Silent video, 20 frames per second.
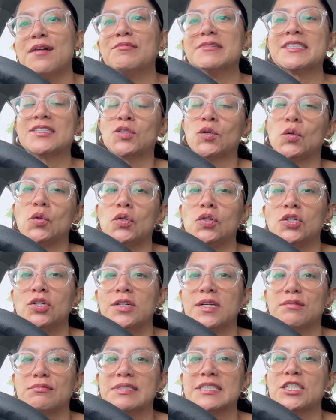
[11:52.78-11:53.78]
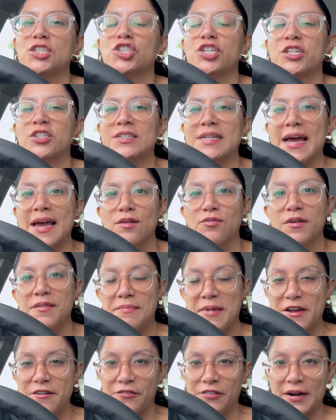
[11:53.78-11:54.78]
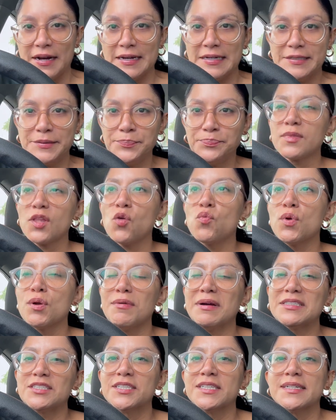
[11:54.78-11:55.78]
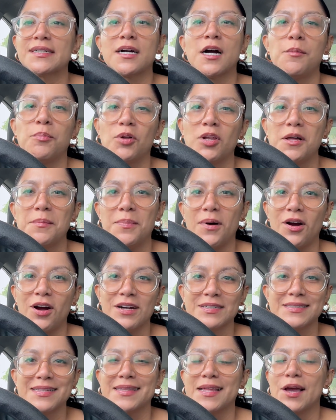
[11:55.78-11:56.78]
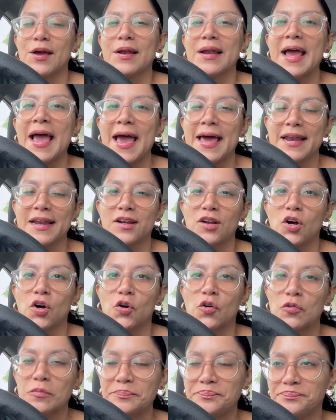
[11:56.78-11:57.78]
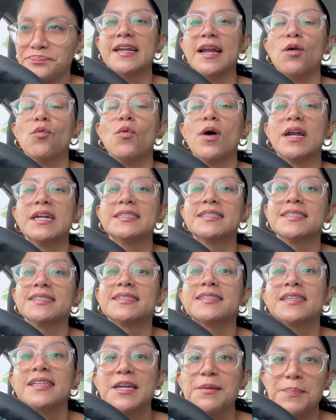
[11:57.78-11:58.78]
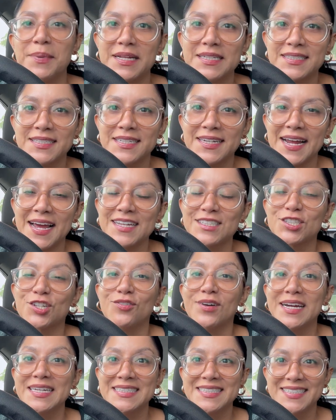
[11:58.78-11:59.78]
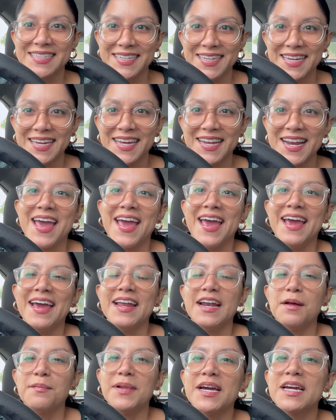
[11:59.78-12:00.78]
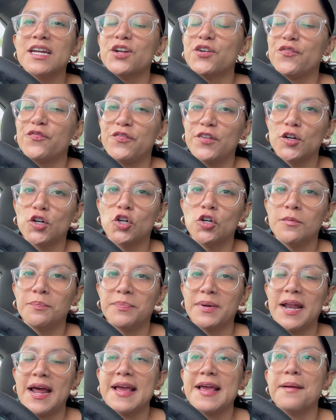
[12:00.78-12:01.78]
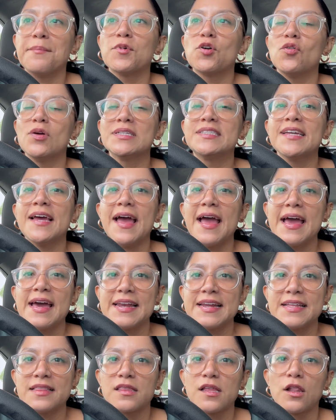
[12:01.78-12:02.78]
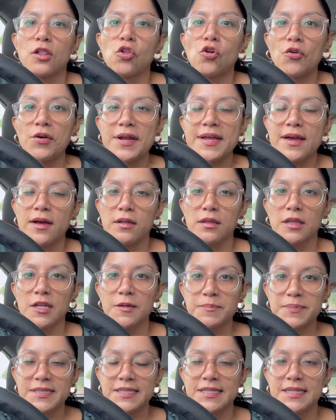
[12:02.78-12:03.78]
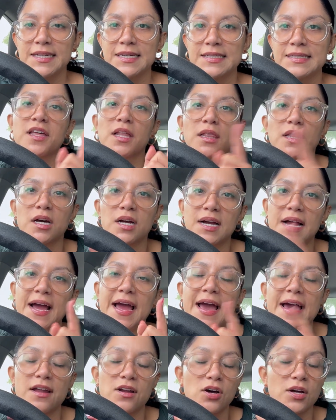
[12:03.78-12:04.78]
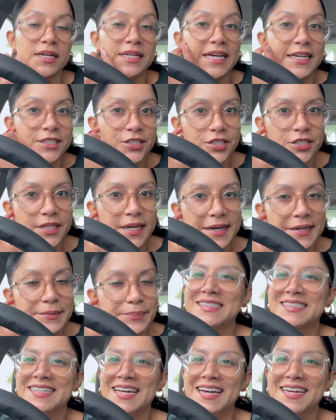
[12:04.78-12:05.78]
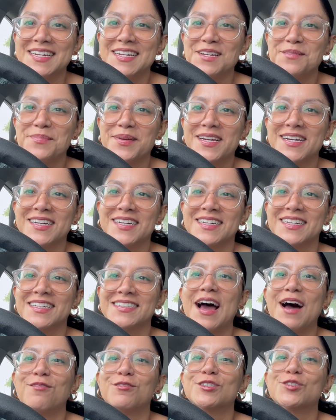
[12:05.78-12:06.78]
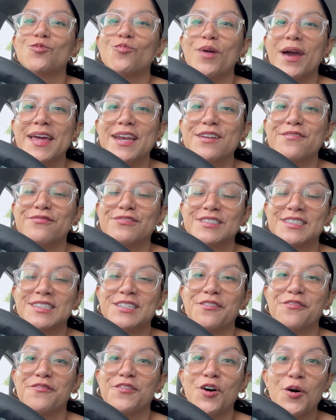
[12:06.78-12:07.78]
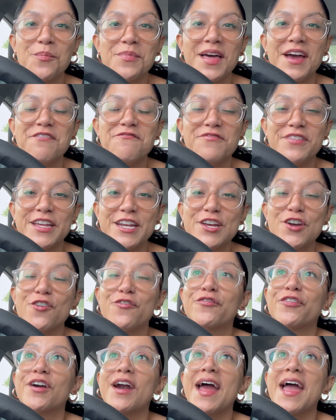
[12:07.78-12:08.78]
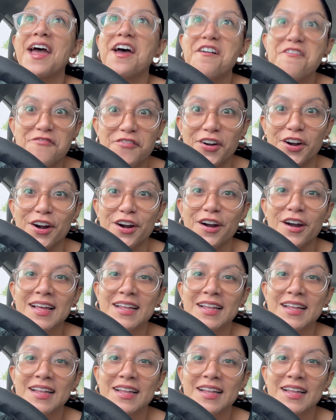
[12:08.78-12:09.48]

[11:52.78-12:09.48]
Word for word: was cool. It was a chill night with my friend. We went to a couple of bars and then headed home. I wanted to sleep in today, so I did. And I'm gonna film, but I am going to edit the L'Oreal lipstick, the look I had on yesterday. I'm excited because I was waiting to film that video forever.